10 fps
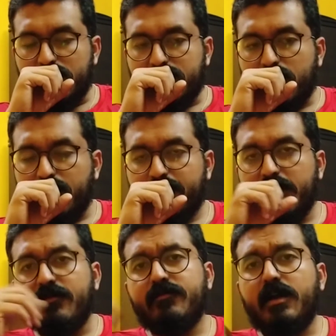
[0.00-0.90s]
So
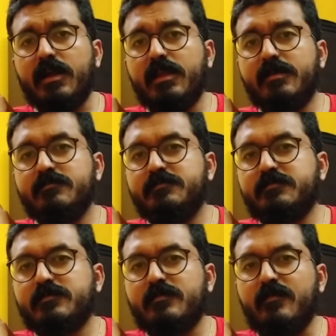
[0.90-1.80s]
if I
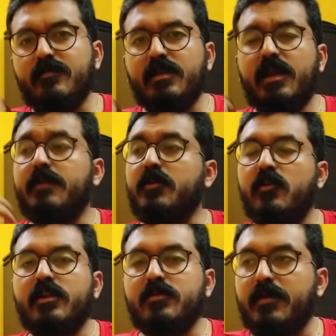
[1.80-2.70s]
am
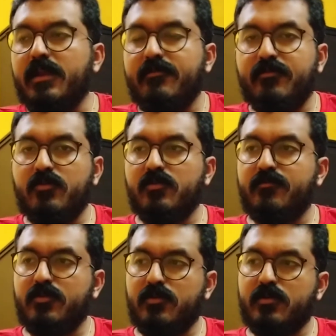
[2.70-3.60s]
going to buy a phone
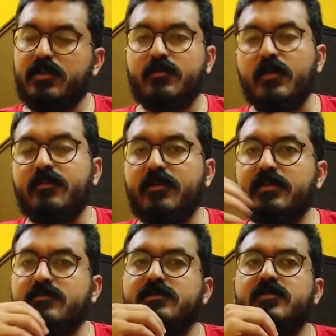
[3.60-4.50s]
for
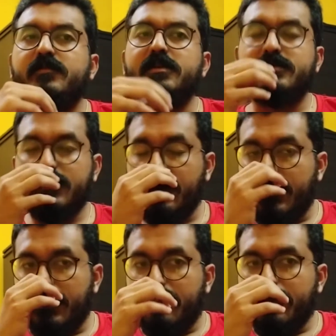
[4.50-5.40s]
25,000 rupees,
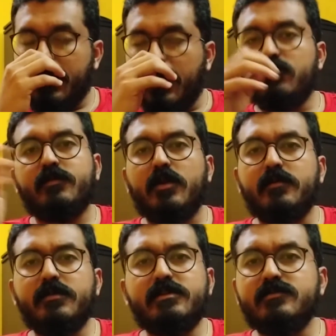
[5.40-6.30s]
I would
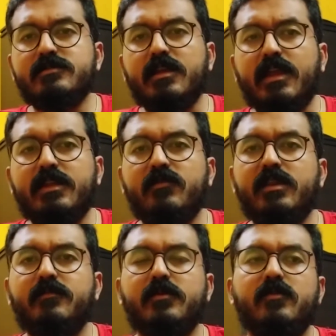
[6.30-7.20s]
probably choose the
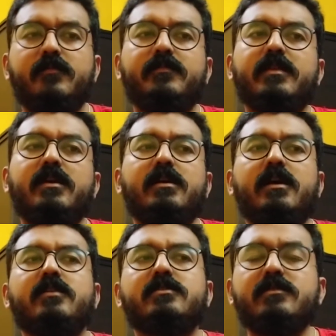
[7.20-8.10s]
K20 Pro.
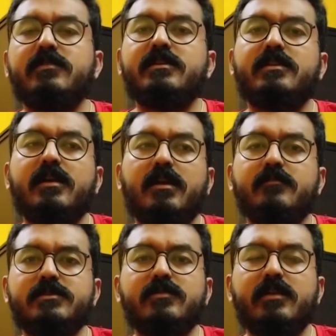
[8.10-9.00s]
And also when it
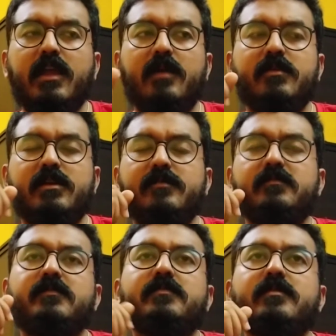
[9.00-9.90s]
comes to the camera,
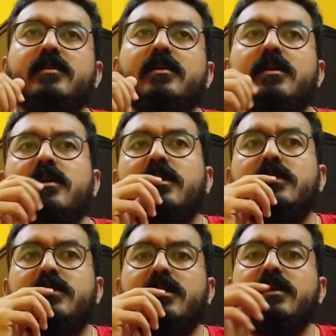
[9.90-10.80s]

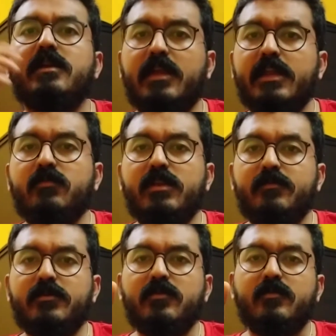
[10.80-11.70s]
the K20
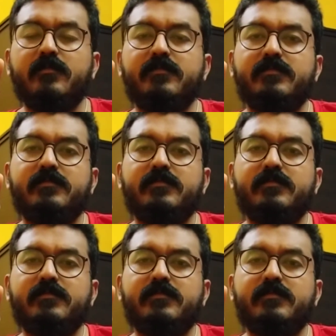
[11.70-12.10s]
Pro,